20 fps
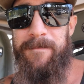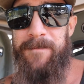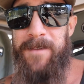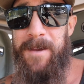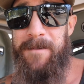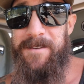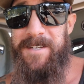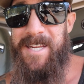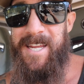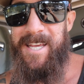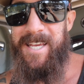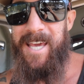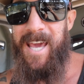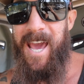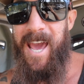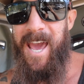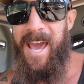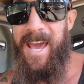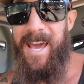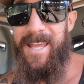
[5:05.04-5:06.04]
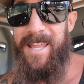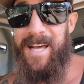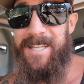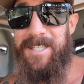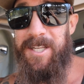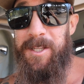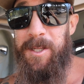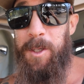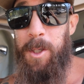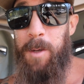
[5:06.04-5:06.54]
50K, that's
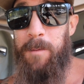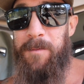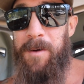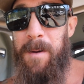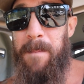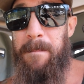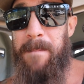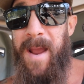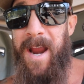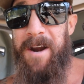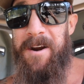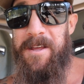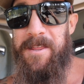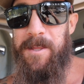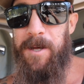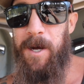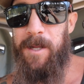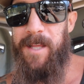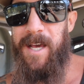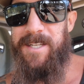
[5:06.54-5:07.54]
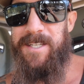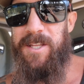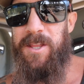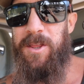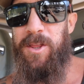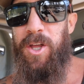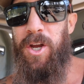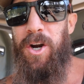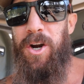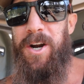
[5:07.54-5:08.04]
a little over a marathon. That's
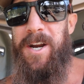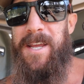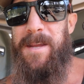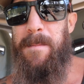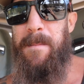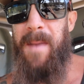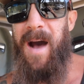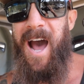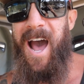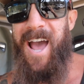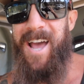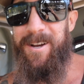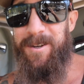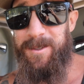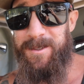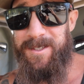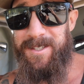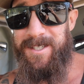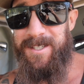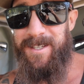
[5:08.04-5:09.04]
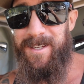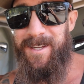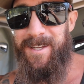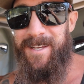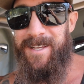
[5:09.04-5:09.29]
30 miles.